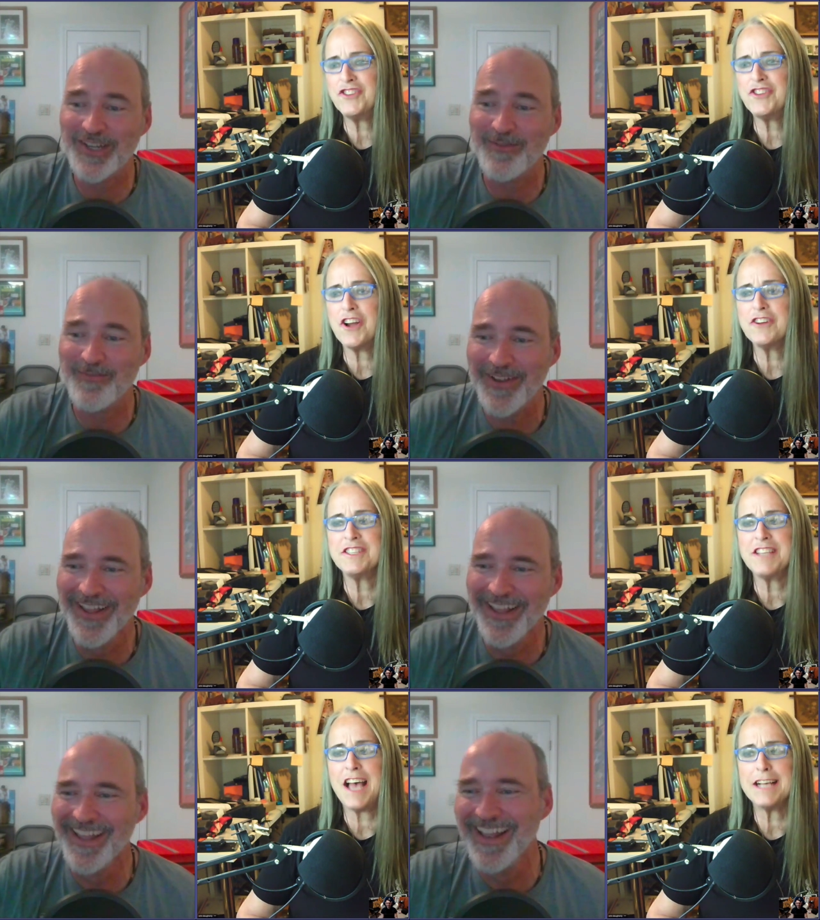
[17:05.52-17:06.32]
Speaker 1: if she starts
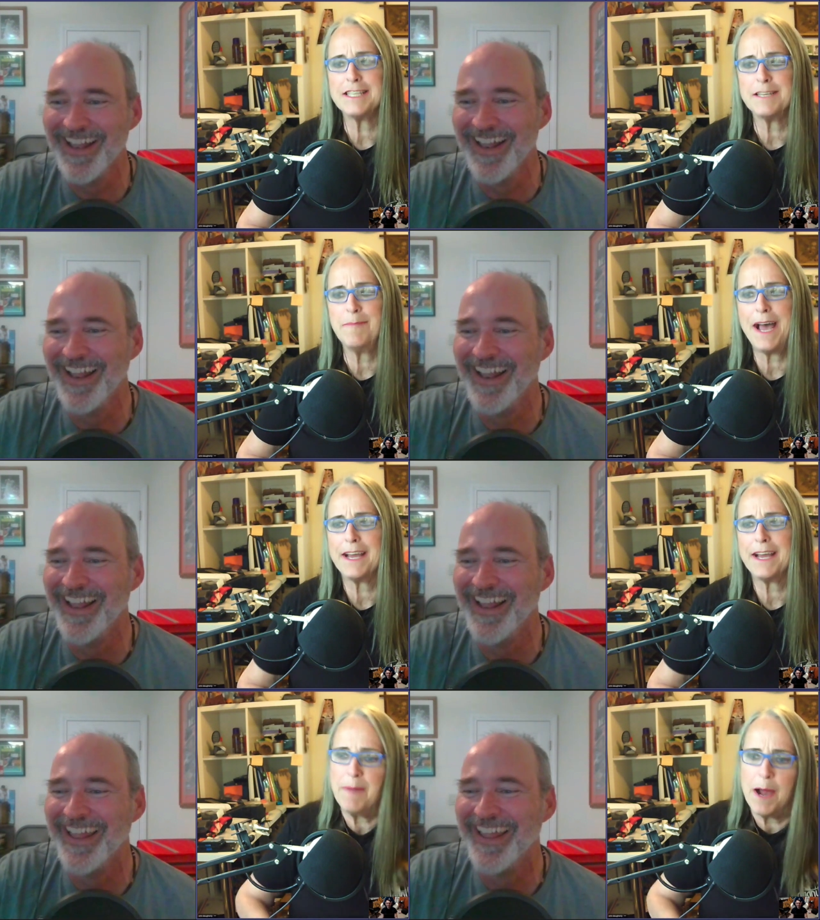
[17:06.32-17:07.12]
passing back.
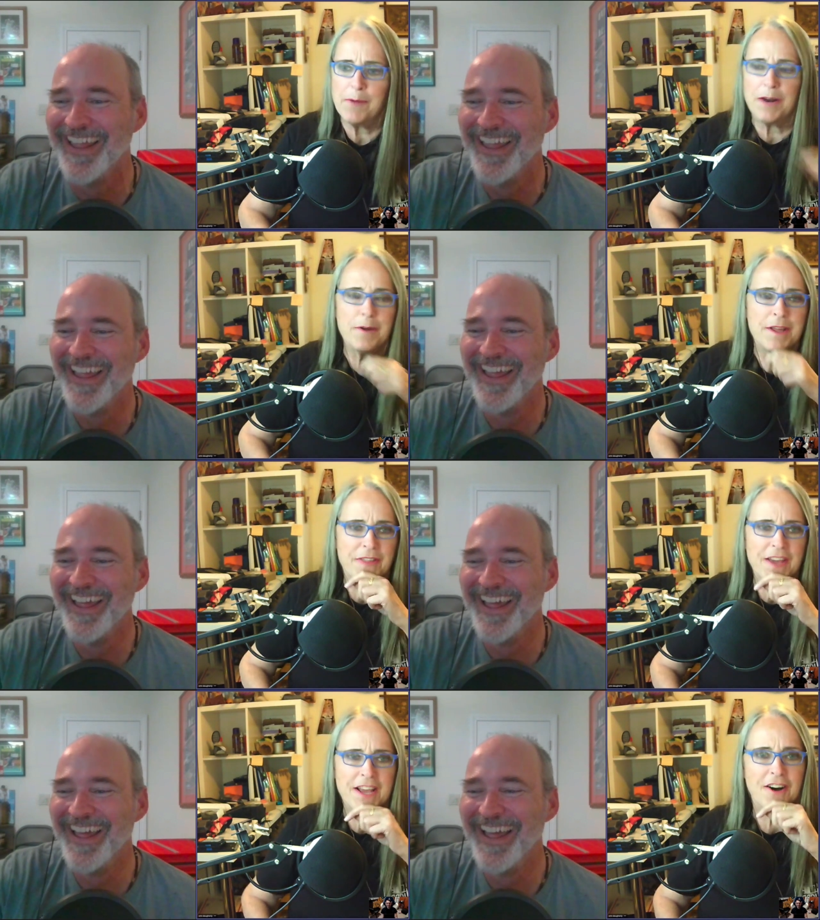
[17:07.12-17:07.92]
You might want to
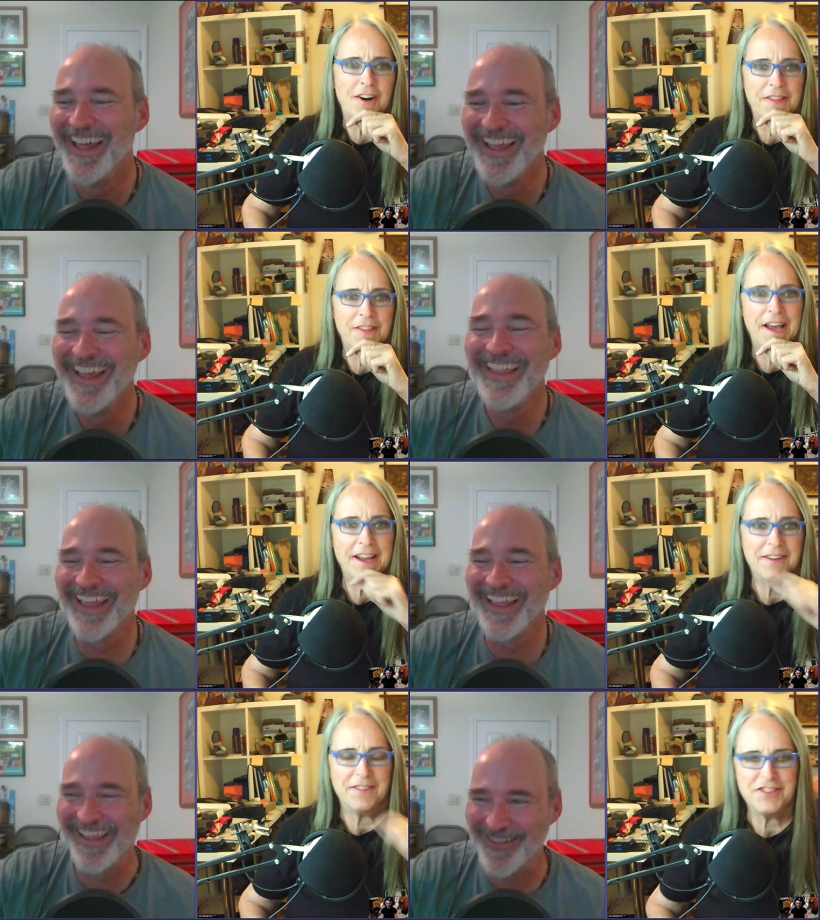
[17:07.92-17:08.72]
rethink all that.
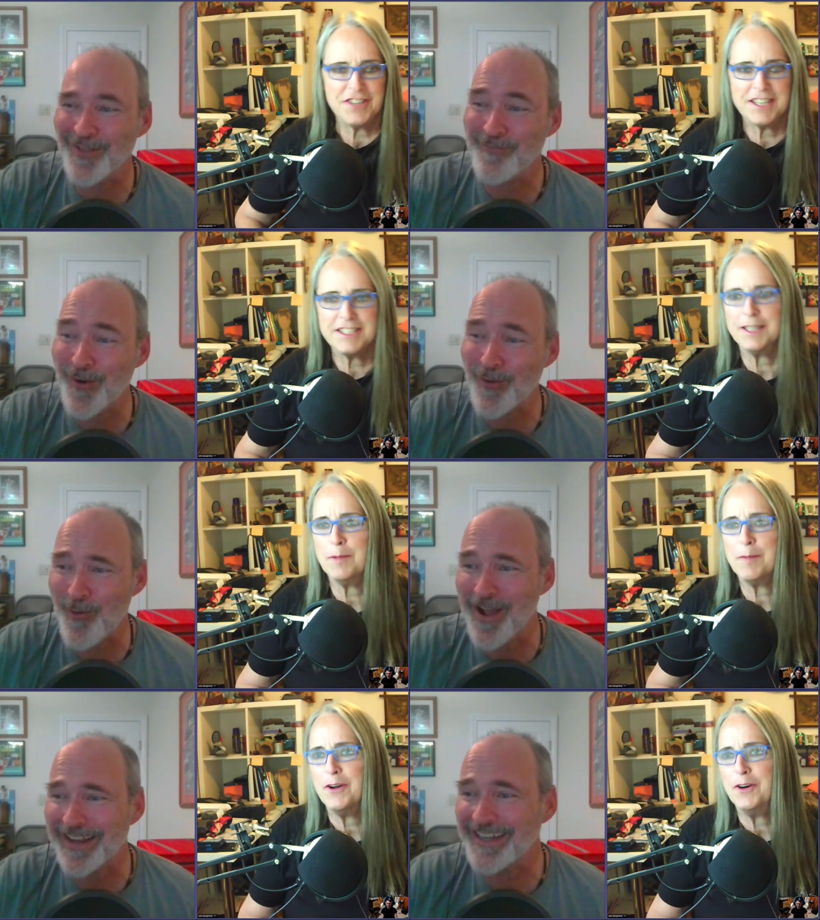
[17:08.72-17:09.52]
Speaker 2: Like Fear the
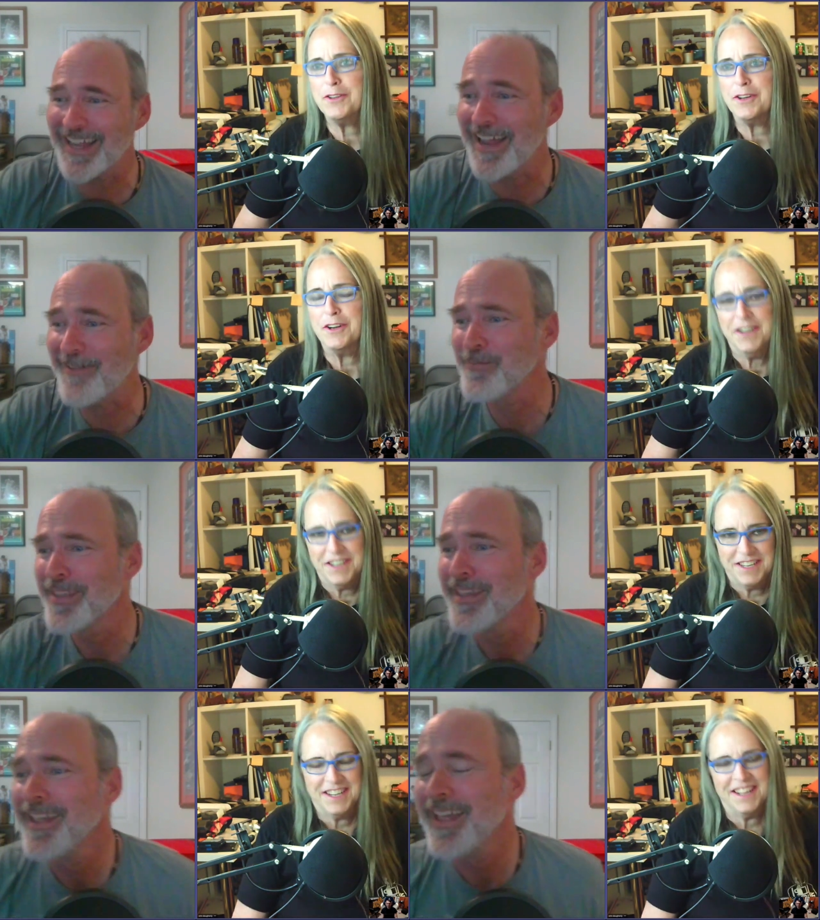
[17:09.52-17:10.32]
Walking Dead.
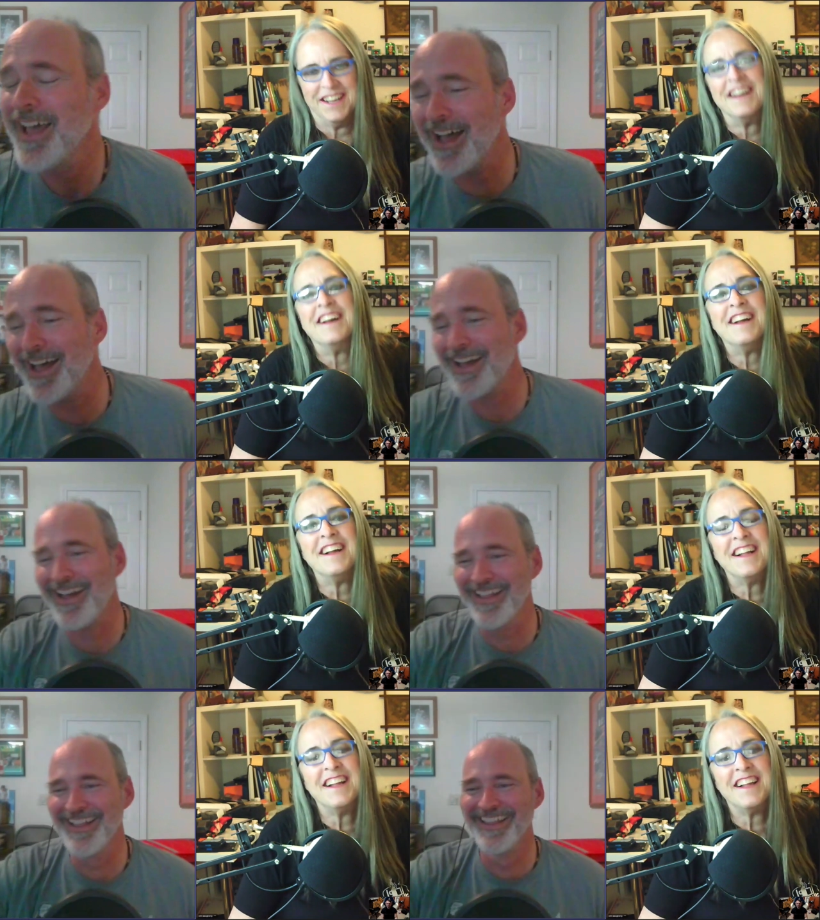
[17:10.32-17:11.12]

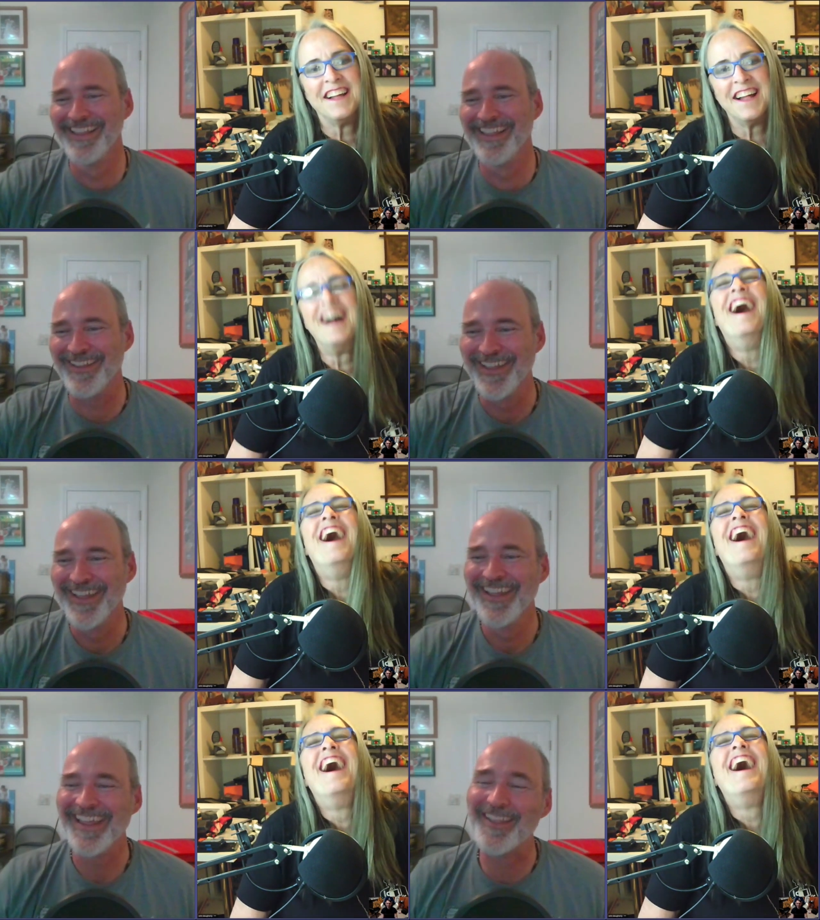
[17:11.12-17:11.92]
Uh,
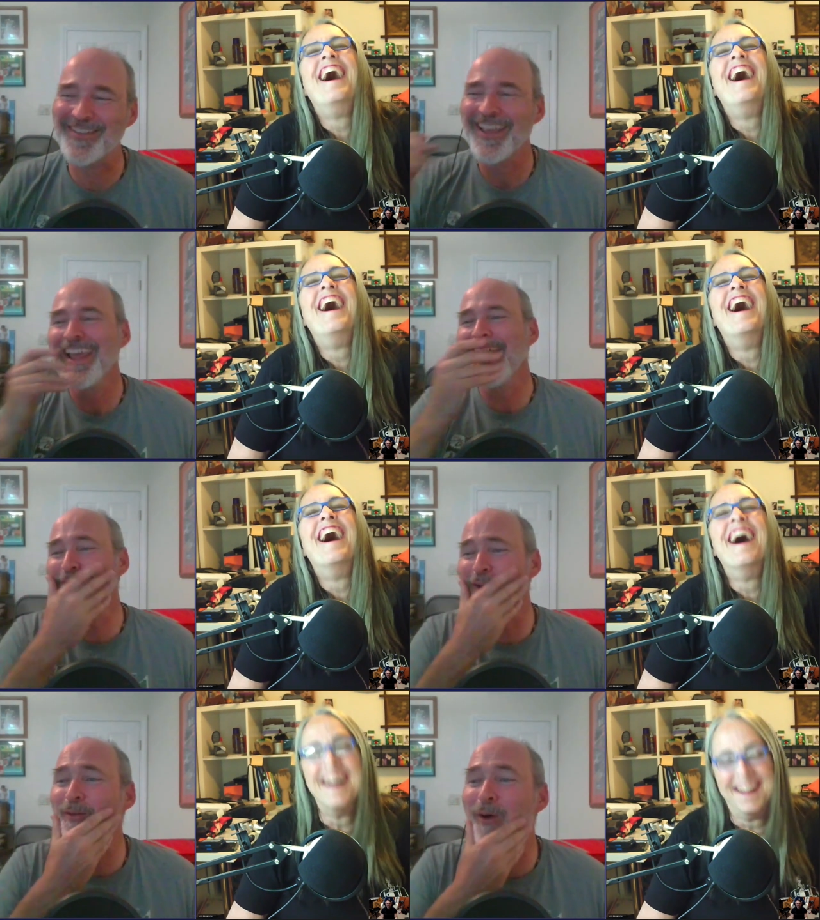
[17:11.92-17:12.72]
yes, in
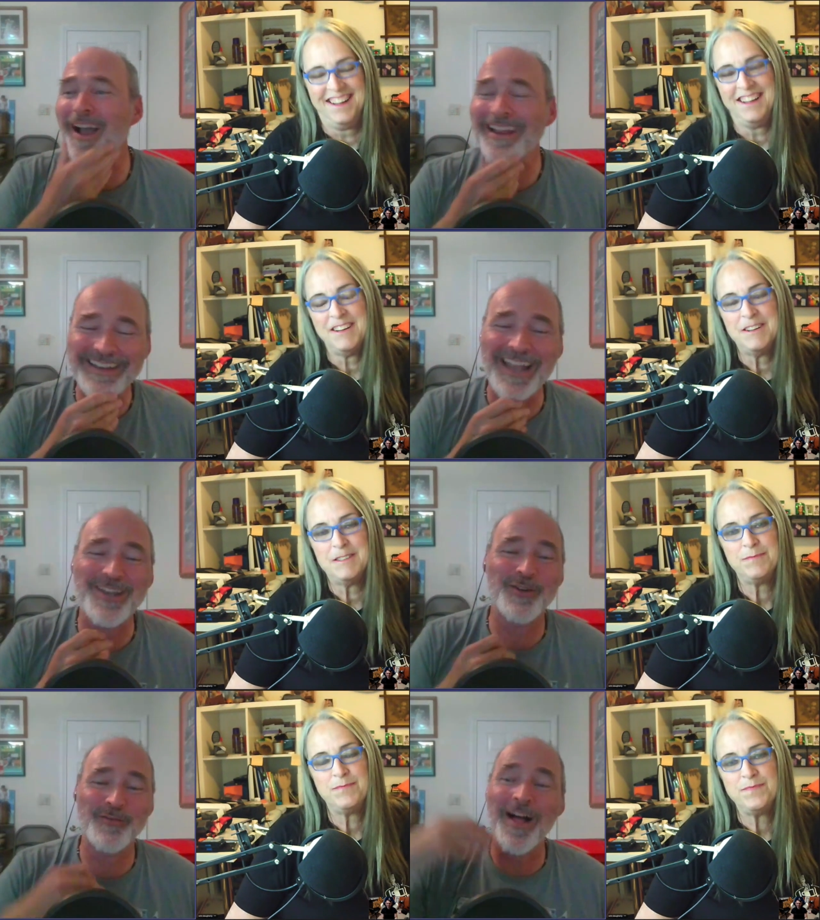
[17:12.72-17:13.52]
Fear the Walking Dead,
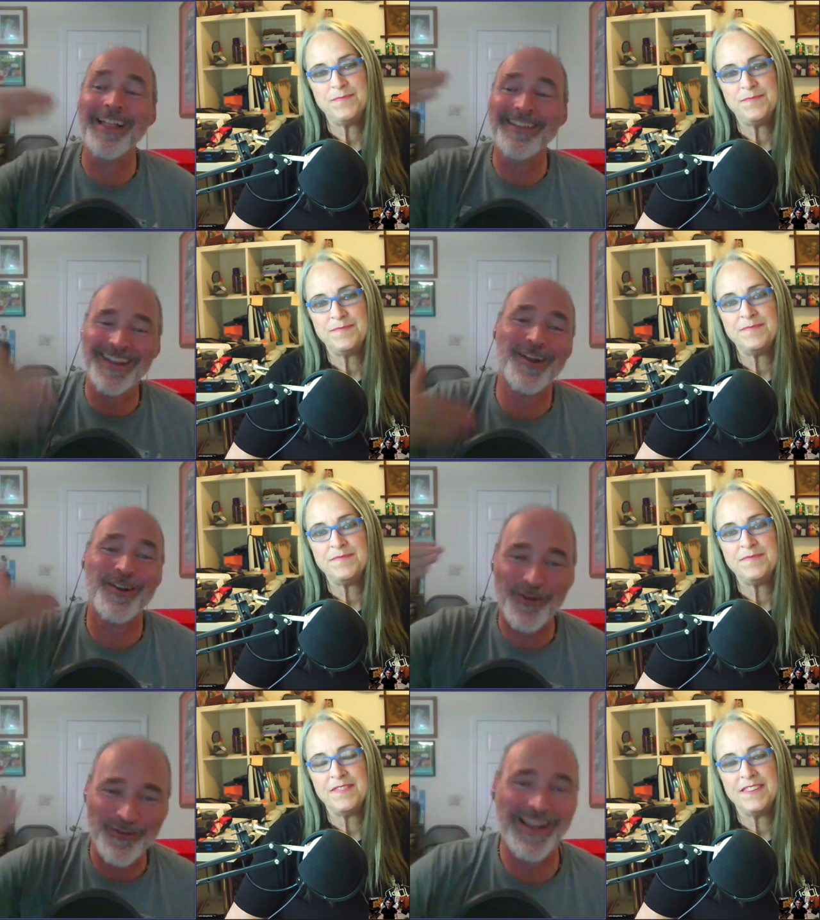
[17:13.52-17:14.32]
you'd volunteer
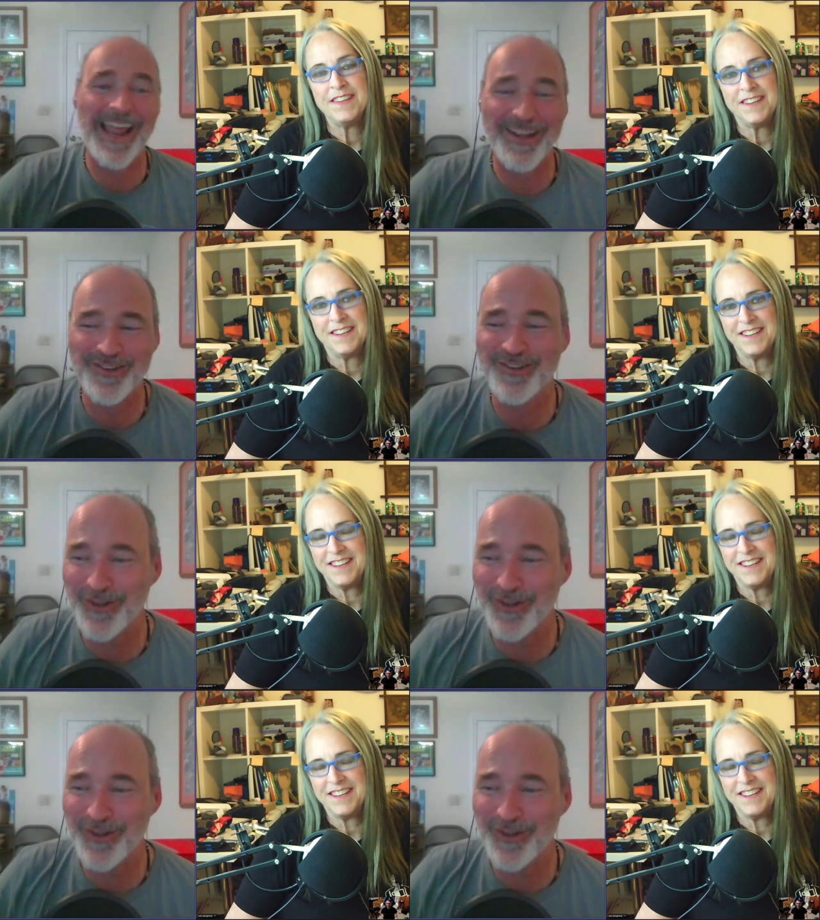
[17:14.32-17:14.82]
your teenage